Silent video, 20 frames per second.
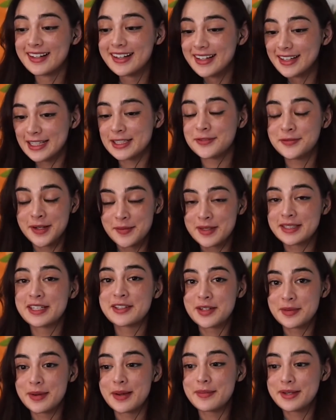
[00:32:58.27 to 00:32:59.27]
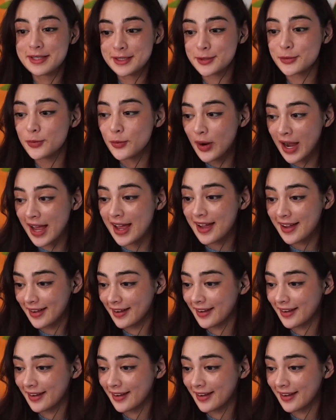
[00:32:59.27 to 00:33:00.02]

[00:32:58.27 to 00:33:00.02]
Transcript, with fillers: This film has literally made me sweat.